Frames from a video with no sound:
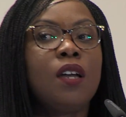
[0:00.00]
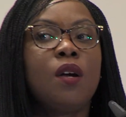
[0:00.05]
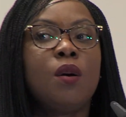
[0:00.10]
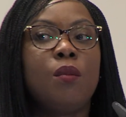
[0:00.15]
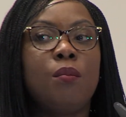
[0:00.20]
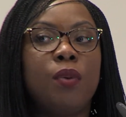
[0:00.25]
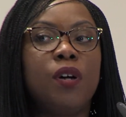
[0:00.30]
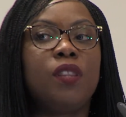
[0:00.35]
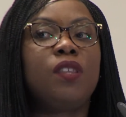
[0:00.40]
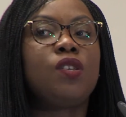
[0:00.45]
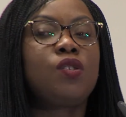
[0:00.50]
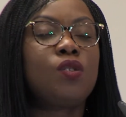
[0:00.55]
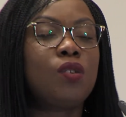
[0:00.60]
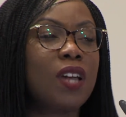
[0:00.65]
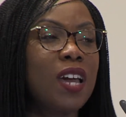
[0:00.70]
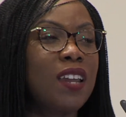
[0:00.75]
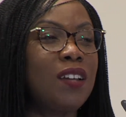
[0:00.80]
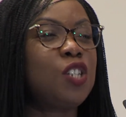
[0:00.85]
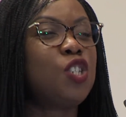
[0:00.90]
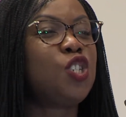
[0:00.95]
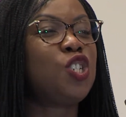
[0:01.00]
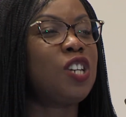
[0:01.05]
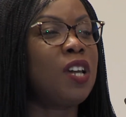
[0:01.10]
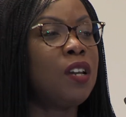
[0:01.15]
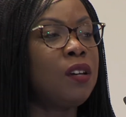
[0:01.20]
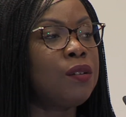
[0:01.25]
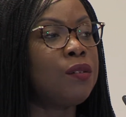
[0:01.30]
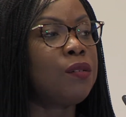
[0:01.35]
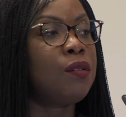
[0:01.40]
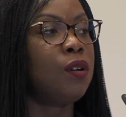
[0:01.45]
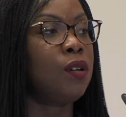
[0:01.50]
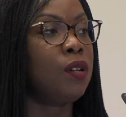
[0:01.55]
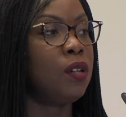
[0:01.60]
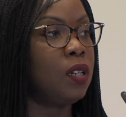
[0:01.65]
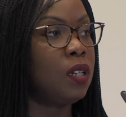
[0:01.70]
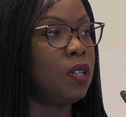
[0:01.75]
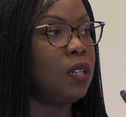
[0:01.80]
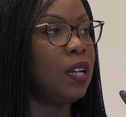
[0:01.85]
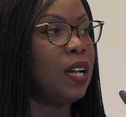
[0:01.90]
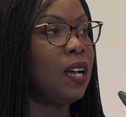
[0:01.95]
But these are kind of
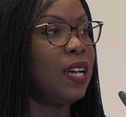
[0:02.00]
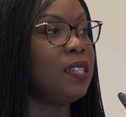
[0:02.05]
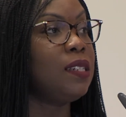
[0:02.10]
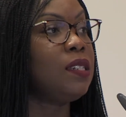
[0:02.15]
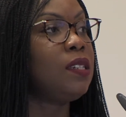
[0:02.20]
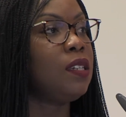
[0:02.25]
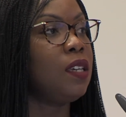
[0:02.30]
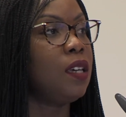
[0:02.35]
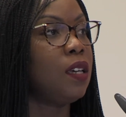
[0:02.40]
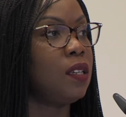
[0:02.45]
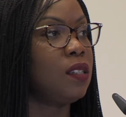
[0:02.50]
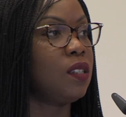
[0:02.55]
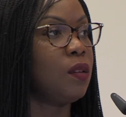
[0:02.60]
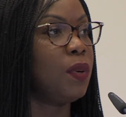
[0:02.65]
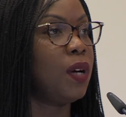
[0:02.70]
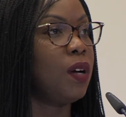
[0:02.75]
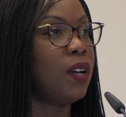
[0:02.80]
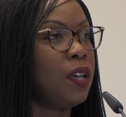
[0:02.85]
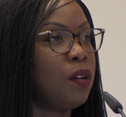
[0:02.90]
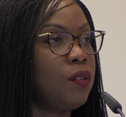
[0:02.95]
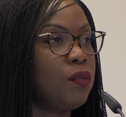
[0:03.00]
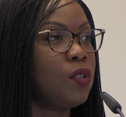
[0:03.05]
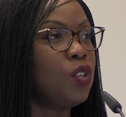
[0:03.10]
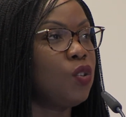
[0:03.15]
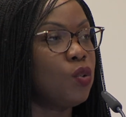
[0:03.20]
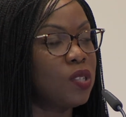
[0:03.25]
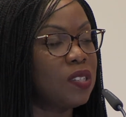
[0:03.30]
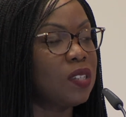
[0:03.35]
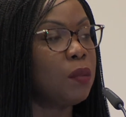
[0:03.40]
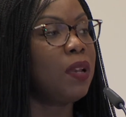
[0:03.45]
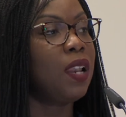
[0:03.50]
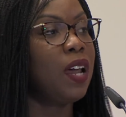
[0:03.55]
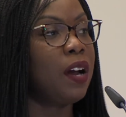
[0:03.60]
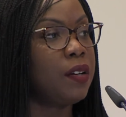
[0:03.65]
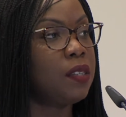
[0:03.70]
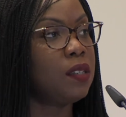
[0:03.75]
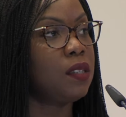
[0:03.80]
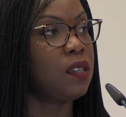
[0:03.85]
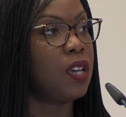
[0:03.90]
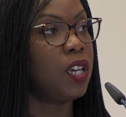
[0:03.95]
general ideas about kind of,
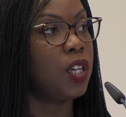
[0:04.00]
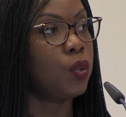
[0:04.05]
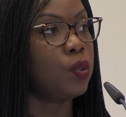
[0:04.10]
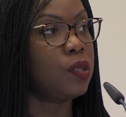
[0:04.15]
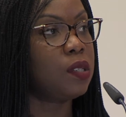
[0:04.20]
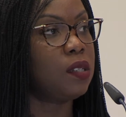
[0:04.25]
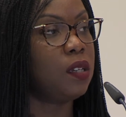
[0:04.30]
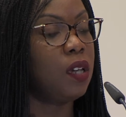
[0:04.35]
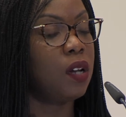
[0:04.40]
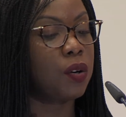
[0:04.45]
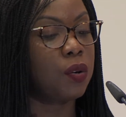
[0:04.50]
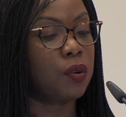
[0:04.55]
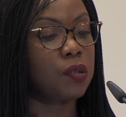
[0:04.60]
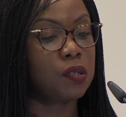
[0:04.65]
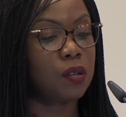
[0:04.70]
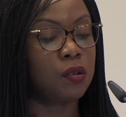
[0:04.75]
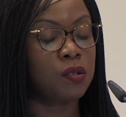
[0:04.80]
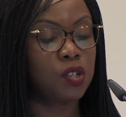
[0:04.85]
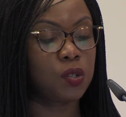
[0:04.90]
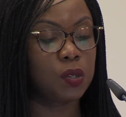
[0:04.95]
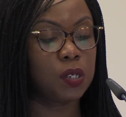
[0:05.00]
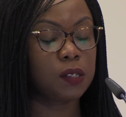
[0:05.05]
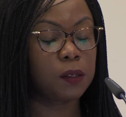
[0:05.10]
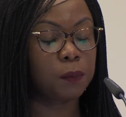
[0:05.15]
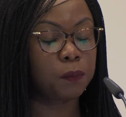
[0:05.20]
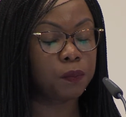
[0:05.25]
similarities that you'll see across countries.